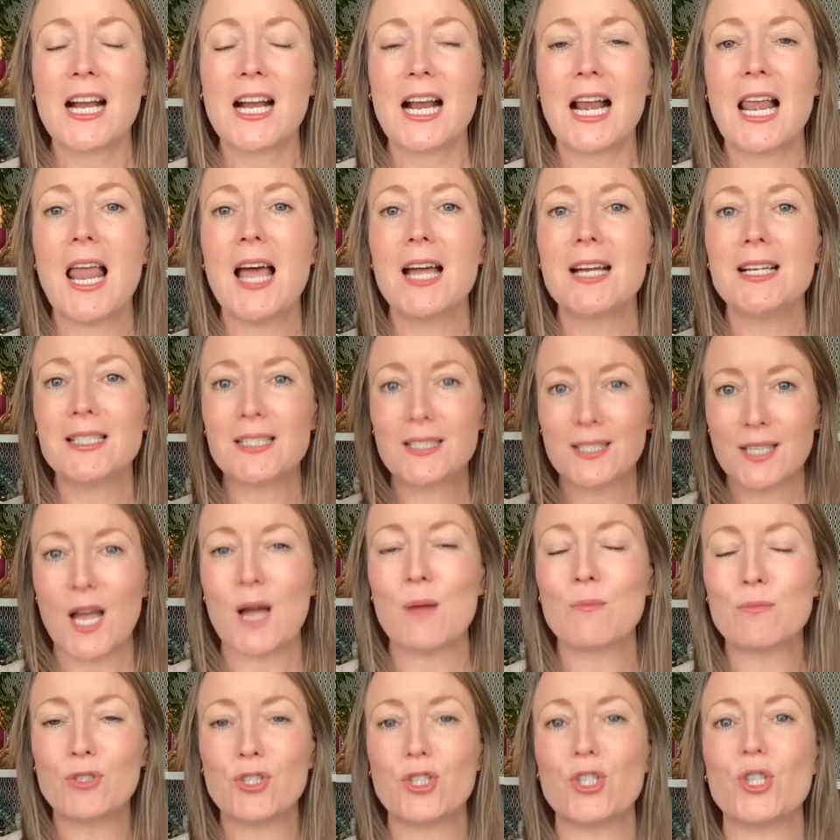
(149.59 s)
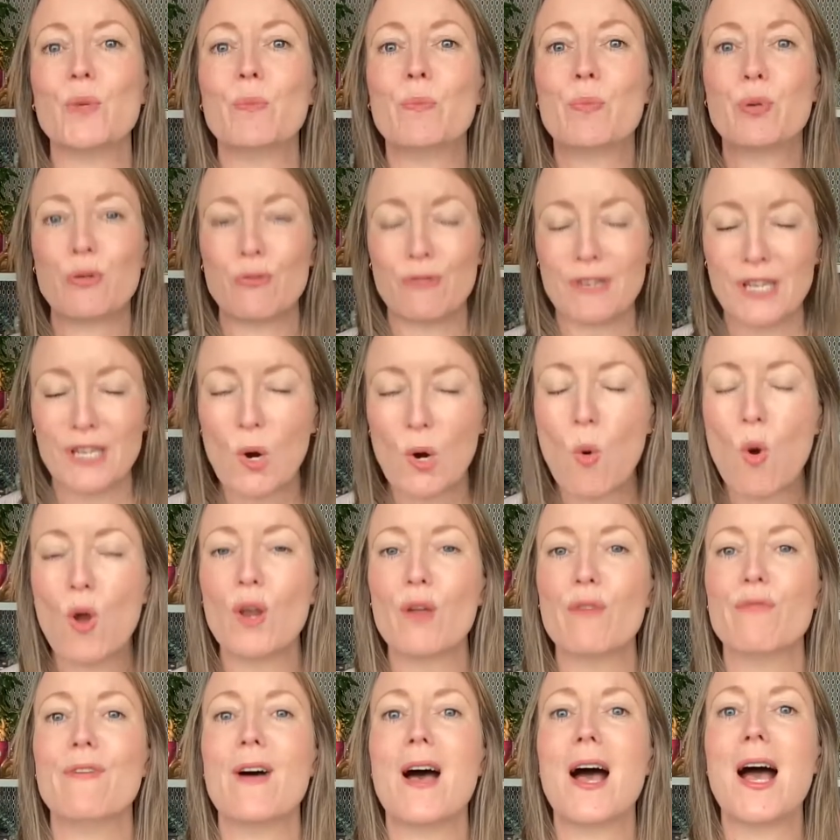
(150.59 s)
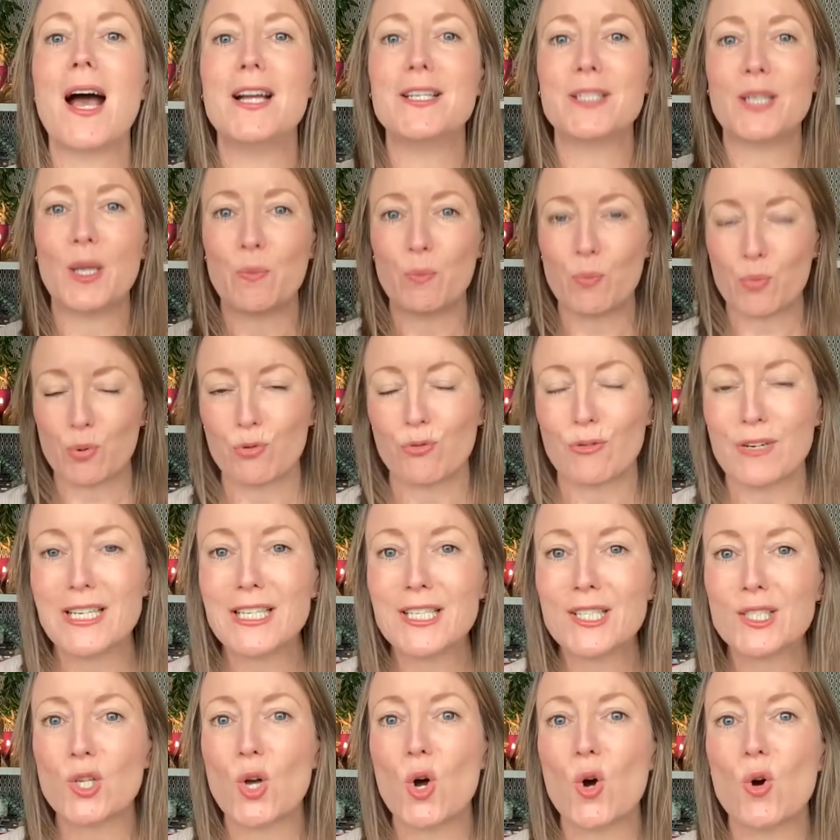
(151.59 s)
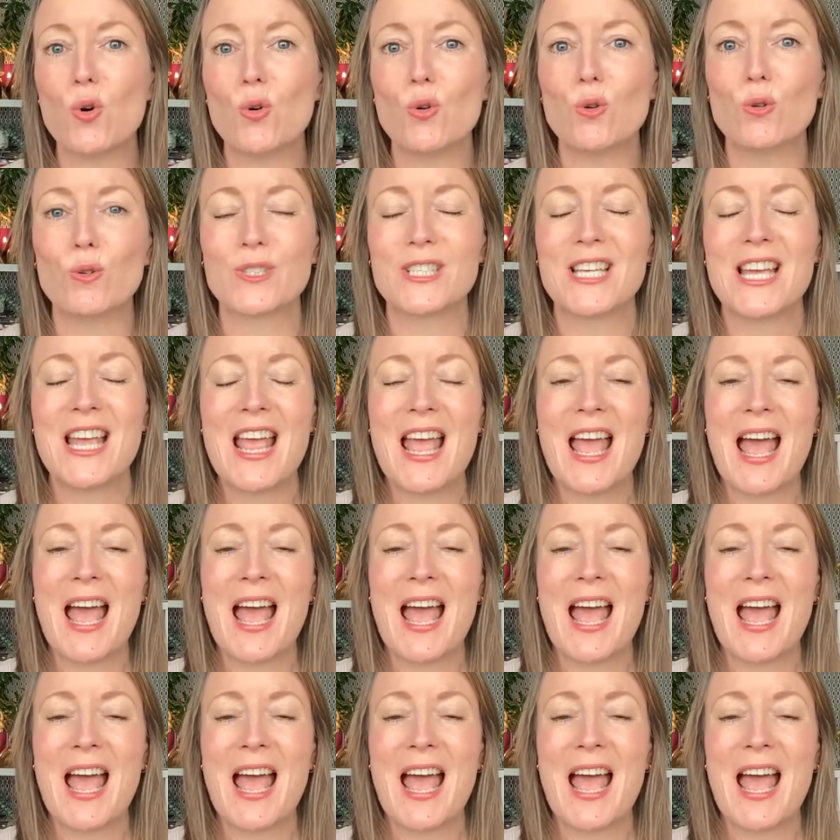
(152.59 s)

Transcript: Clients come to you pre qualified and pre sold,